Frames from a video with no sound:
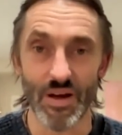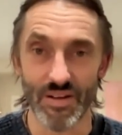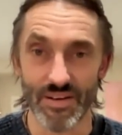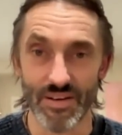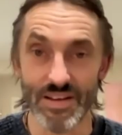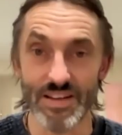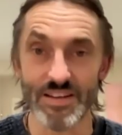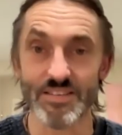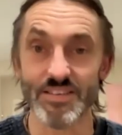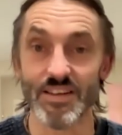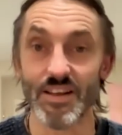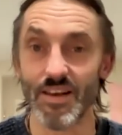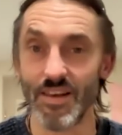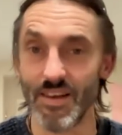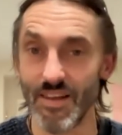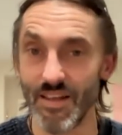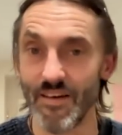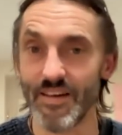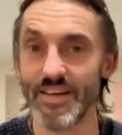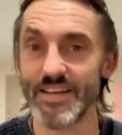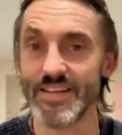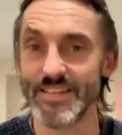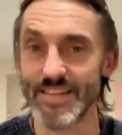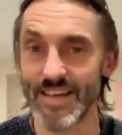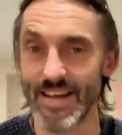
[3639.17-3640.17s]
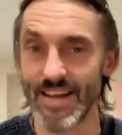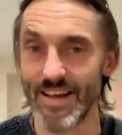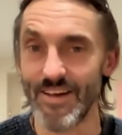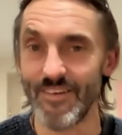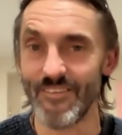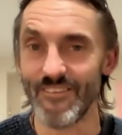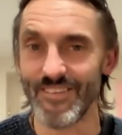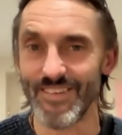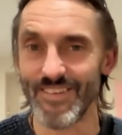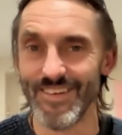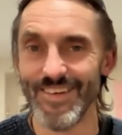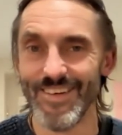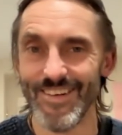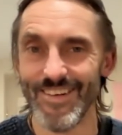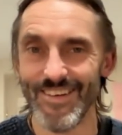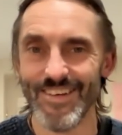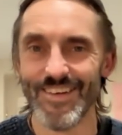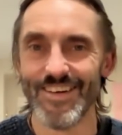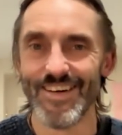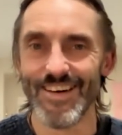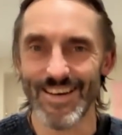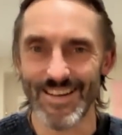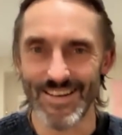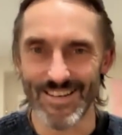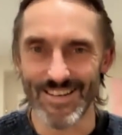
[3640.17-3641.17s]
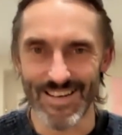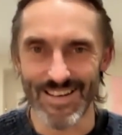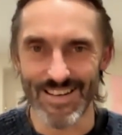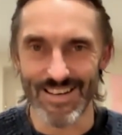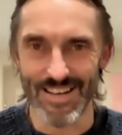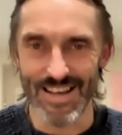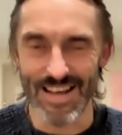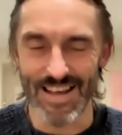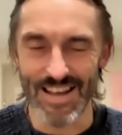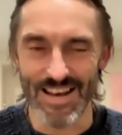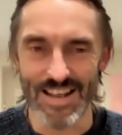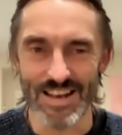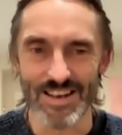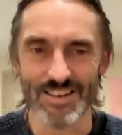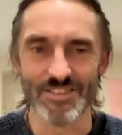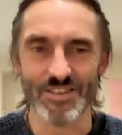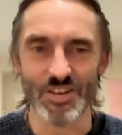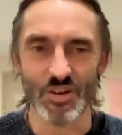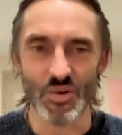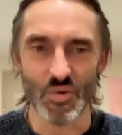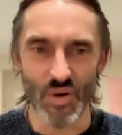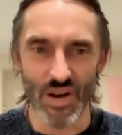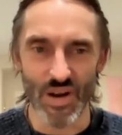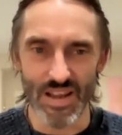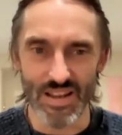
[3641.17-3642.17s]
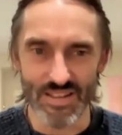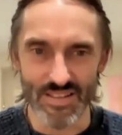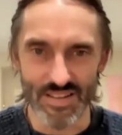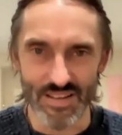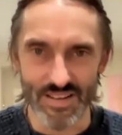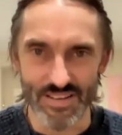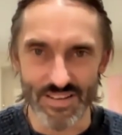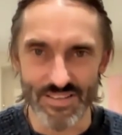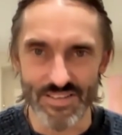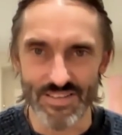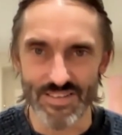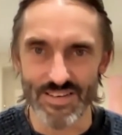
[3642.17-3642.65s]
I need to lie down and integrate this.